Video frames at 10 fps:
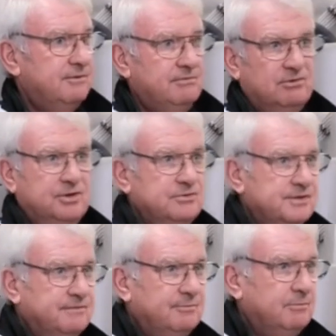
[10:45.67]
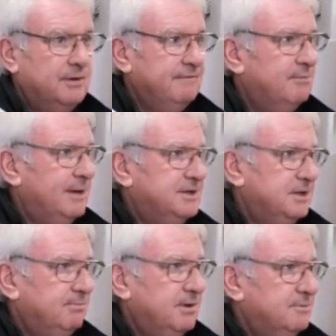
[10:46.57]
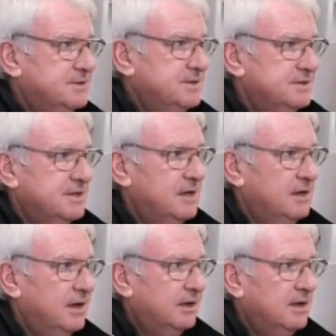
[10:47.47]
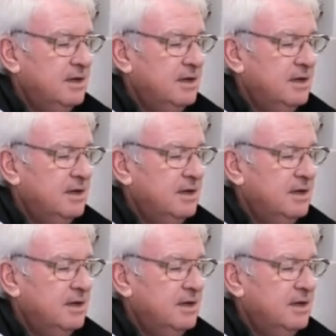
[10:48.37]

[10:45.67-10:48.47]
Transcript: or use it for whatever blending purposes they like.